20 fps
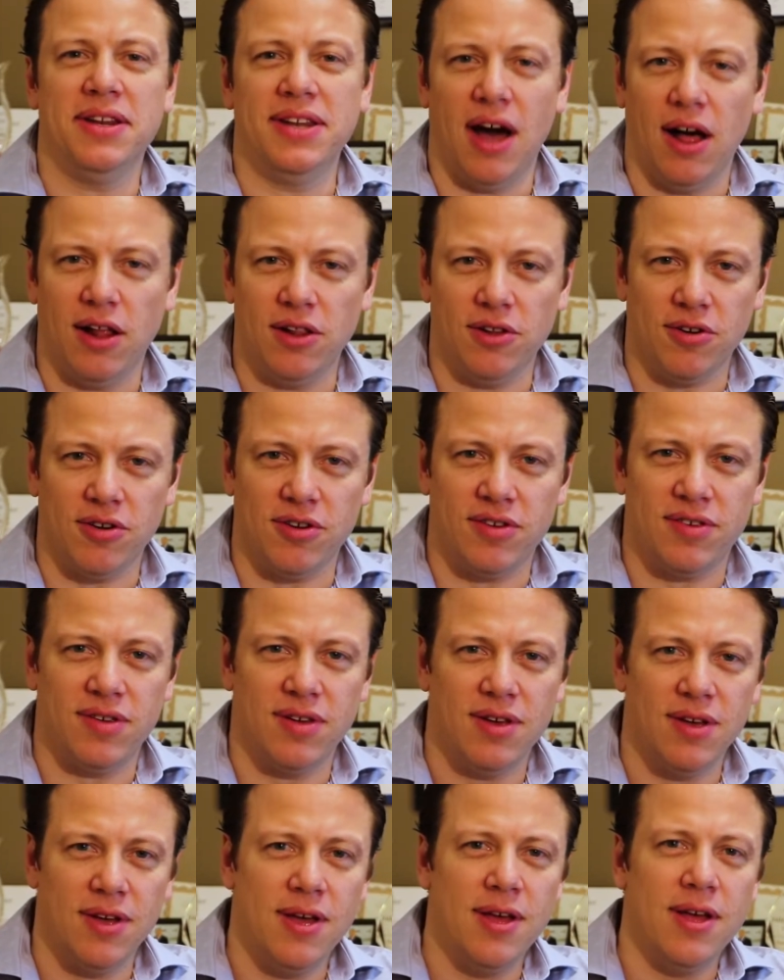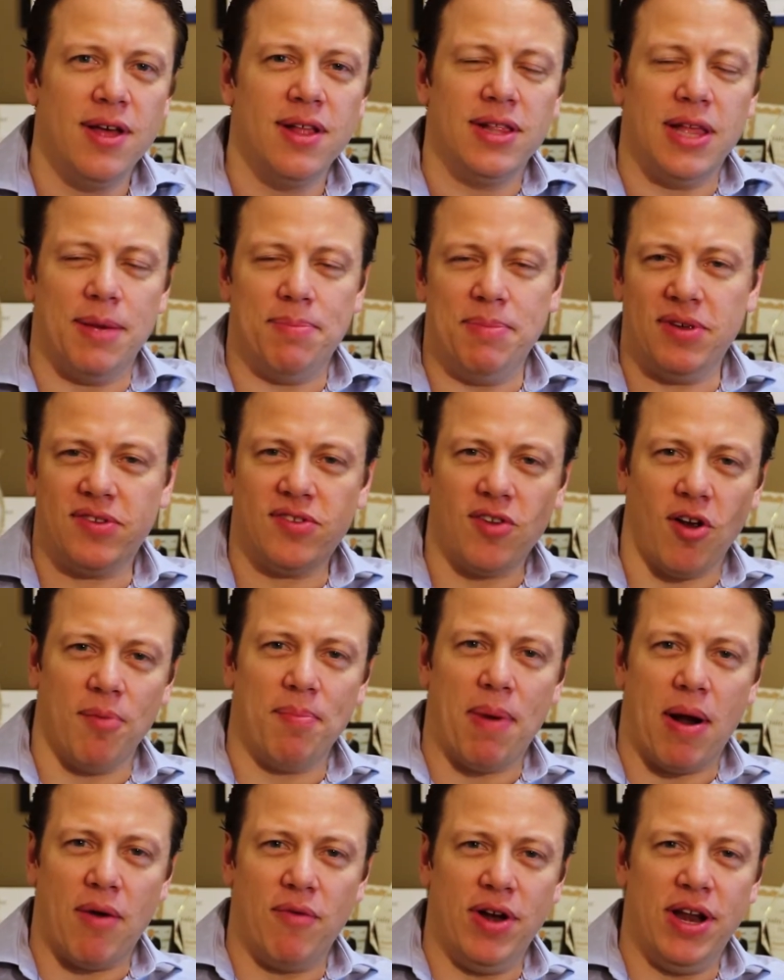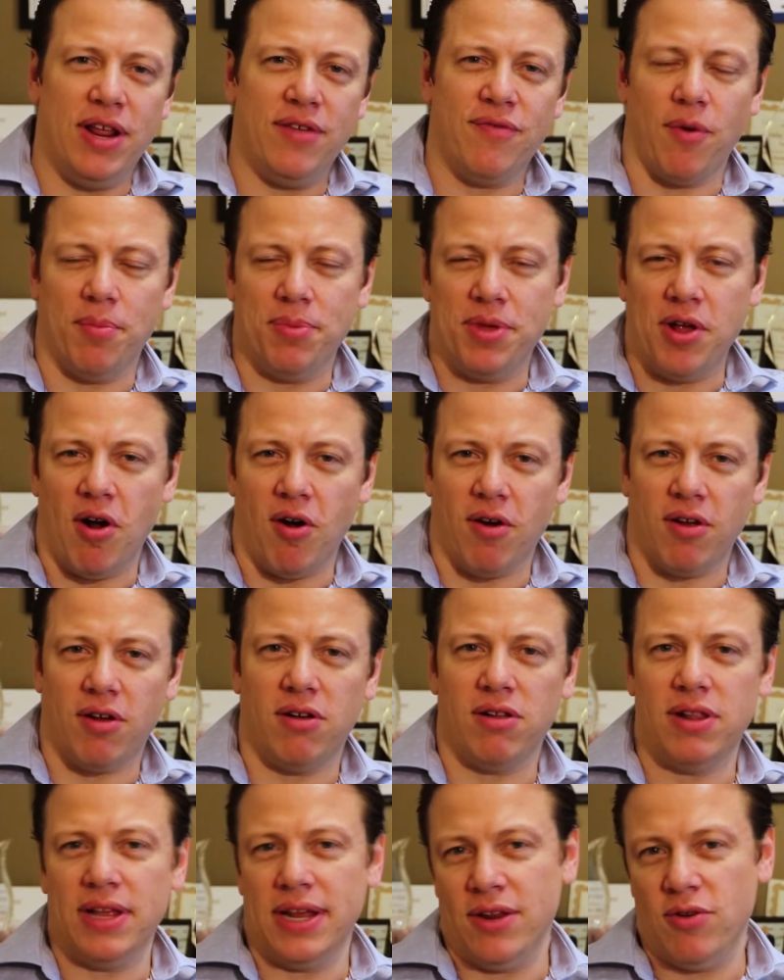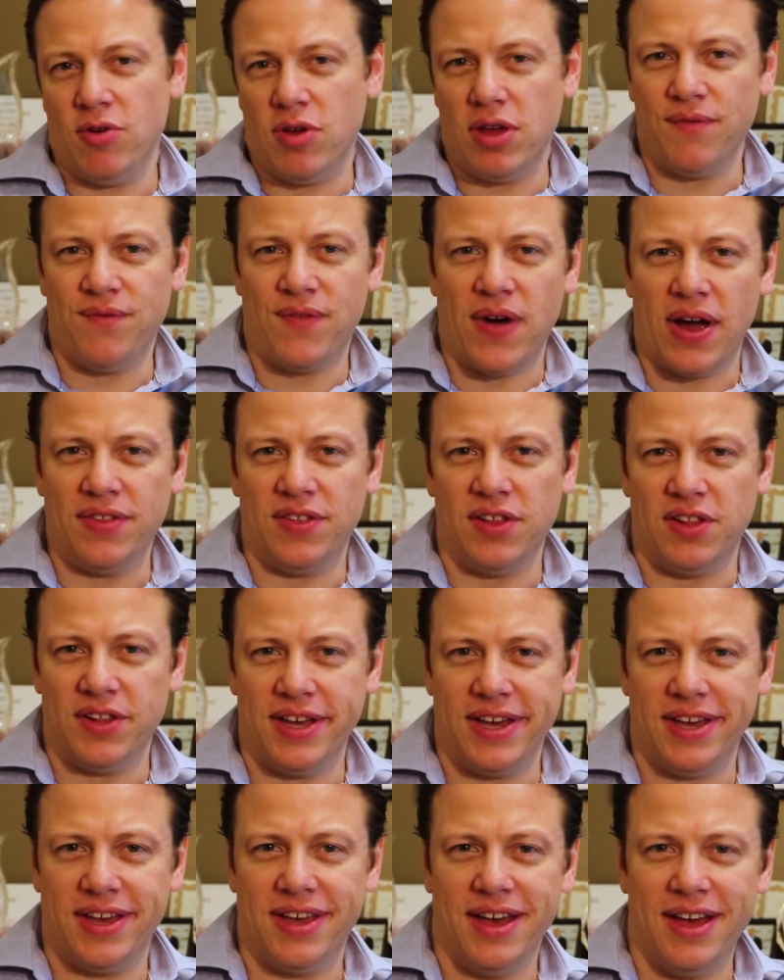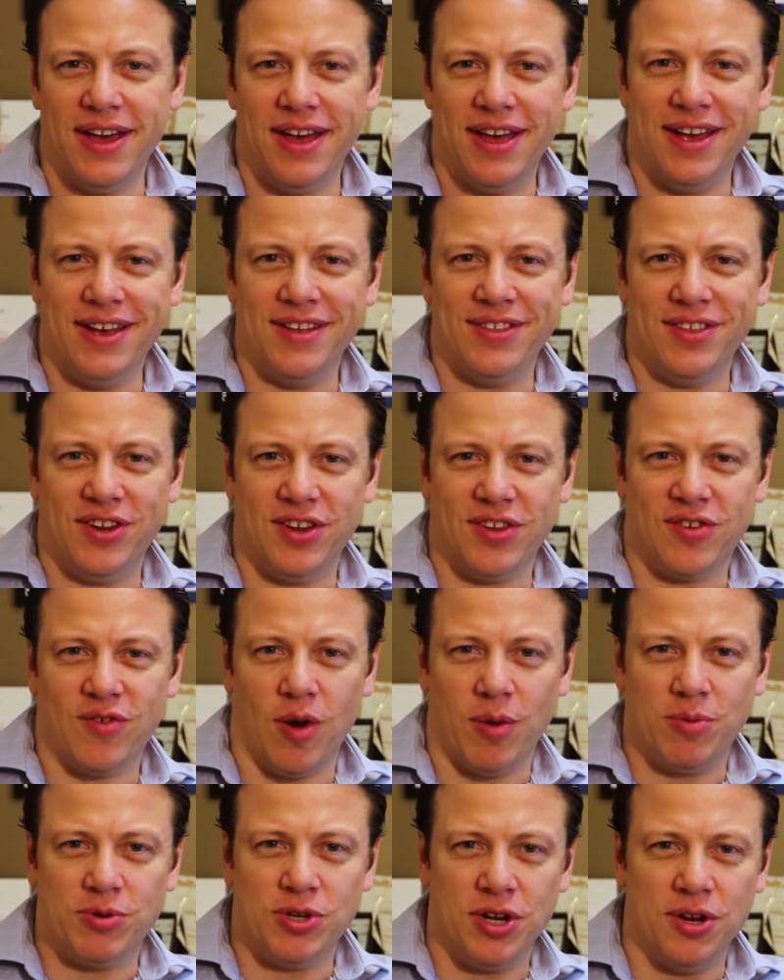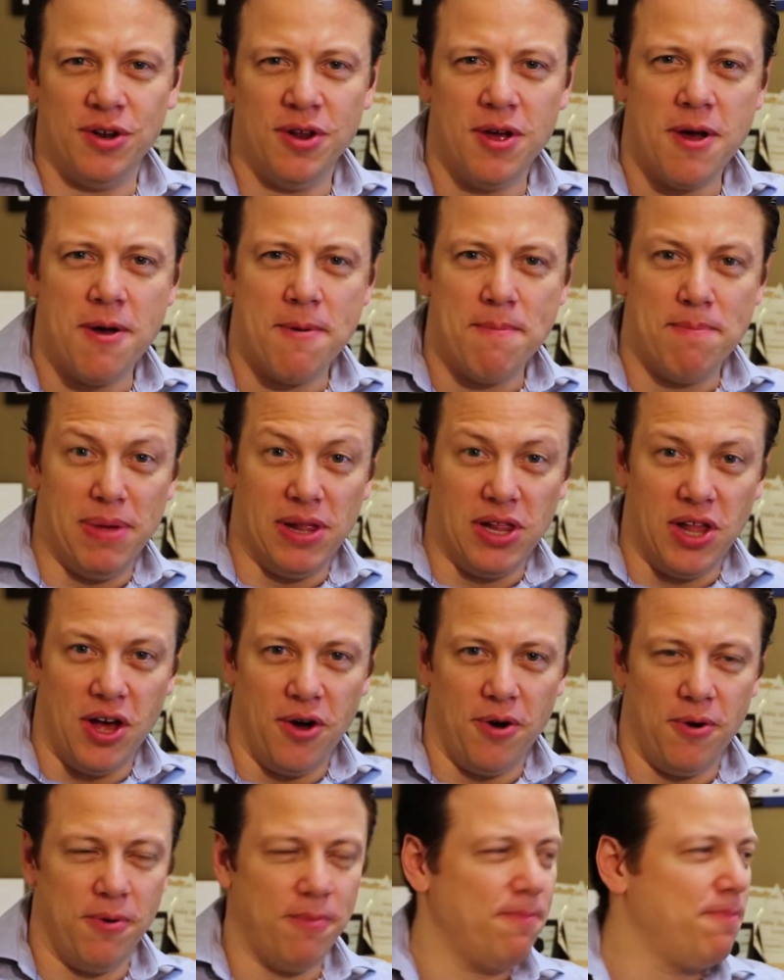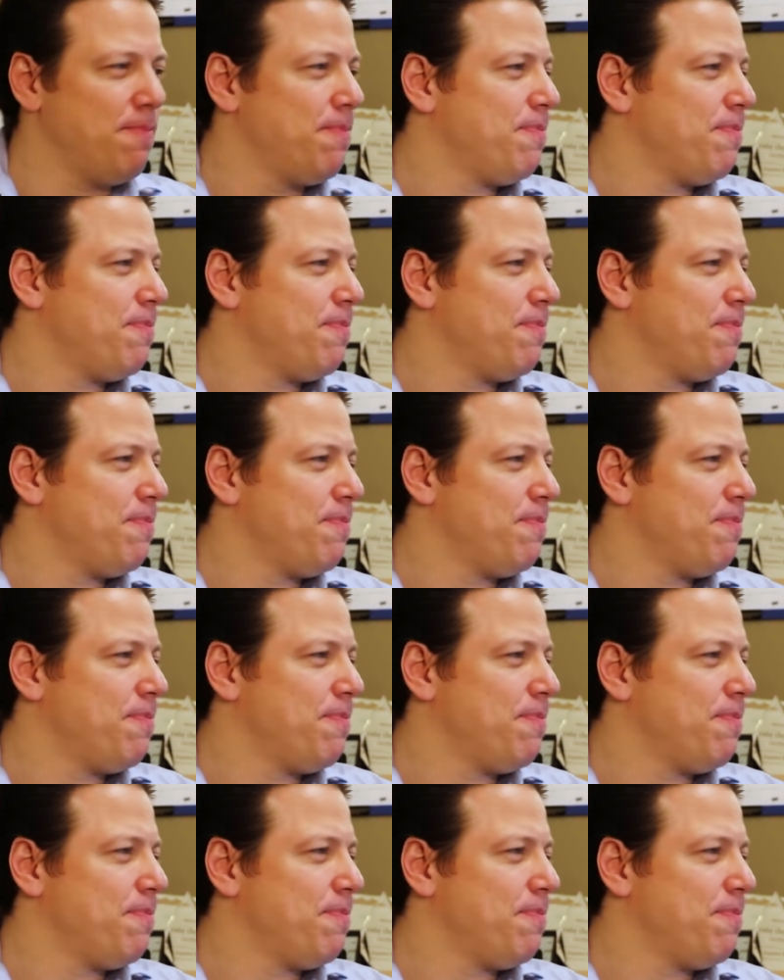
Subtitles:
Let me start by reading from the article, and you can find the link in the description below.